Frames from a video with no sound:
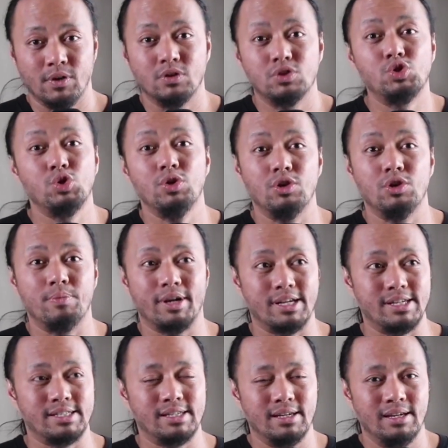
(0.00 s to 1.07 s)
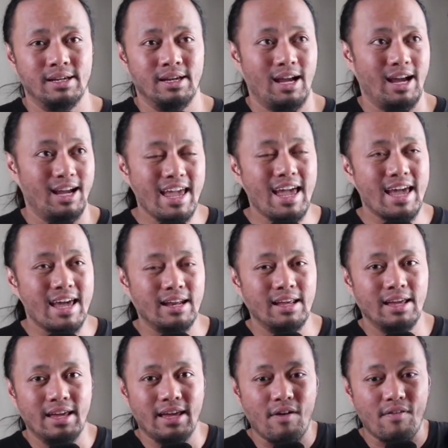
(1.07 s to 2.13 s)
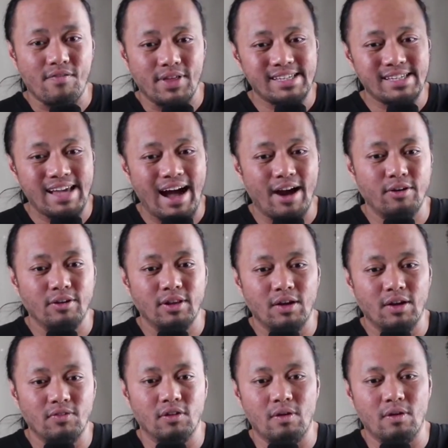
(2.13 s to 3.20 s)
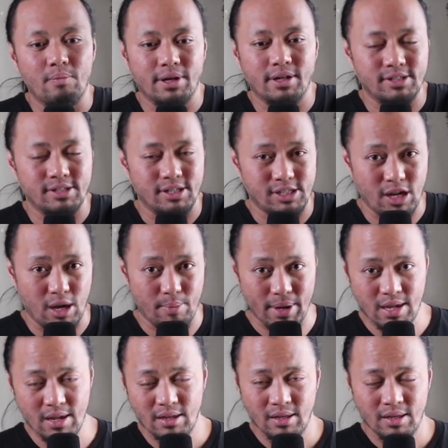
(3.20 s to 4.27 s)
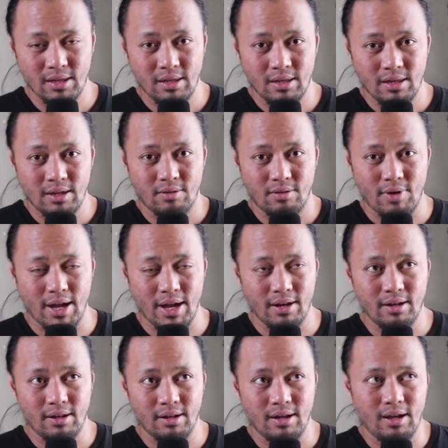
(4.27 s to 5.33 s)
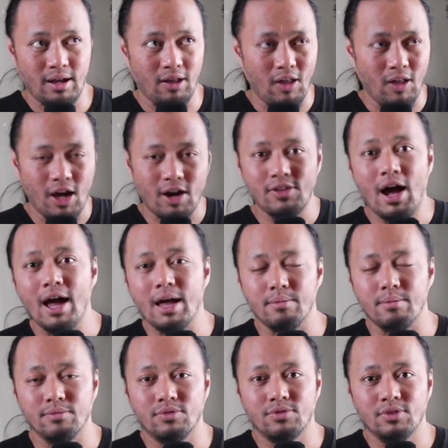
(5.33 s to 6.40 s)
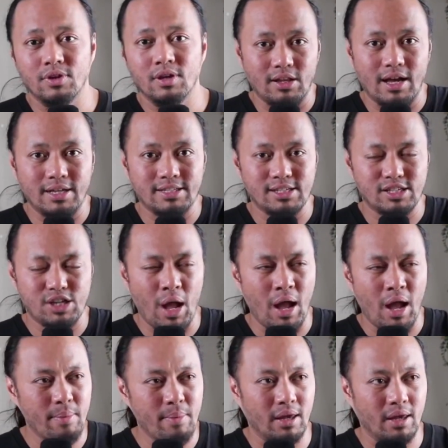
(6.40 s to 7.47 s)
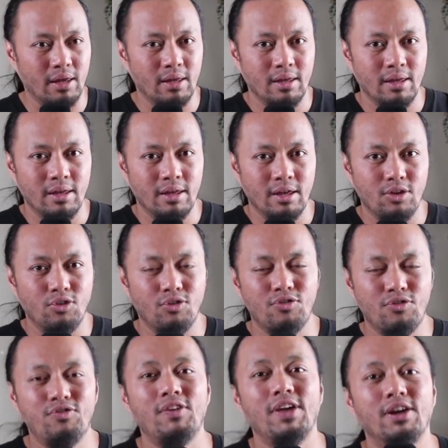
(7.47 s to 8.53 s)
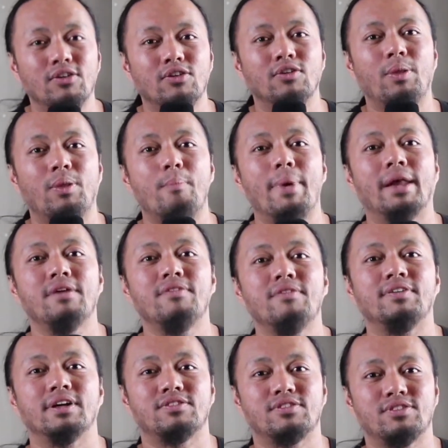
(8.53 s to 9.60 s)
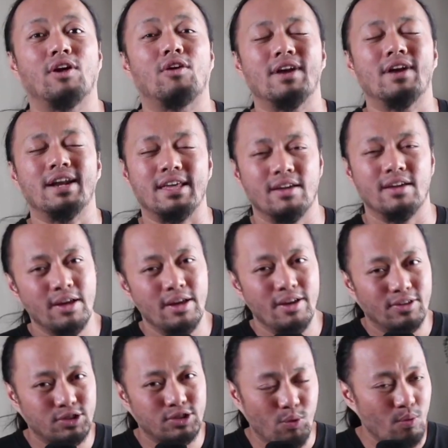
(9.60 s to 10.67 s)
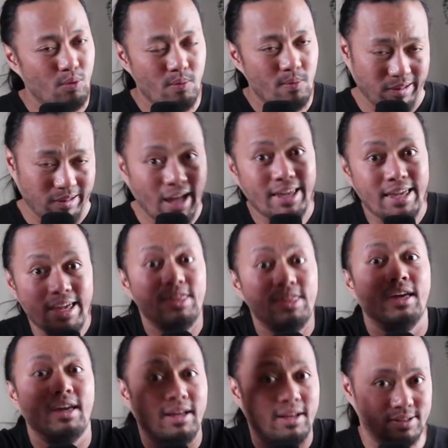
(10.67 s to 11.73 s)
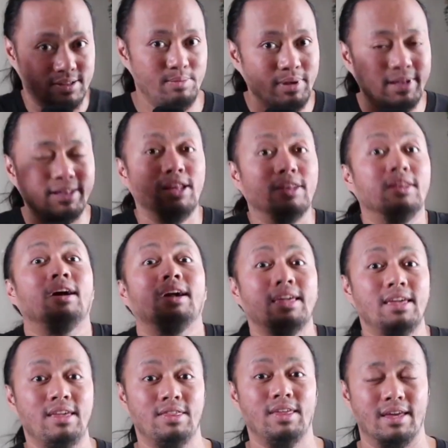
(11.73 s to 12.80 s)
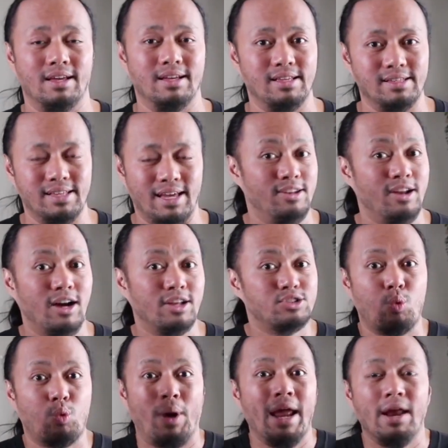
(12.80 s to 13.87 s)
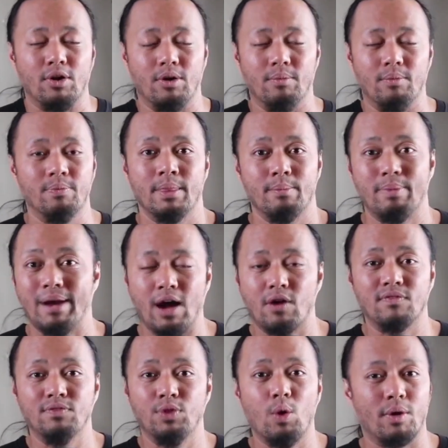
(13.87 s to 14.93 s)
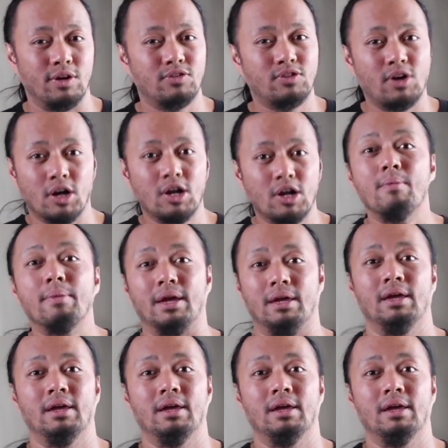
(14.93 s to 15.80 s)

to you because, again, if this higher level of abundance is coming, right? A lot of times as it's coming, you feel the benefits already. So seemingly lucky things, and not so random, but out of nowhere, start coming.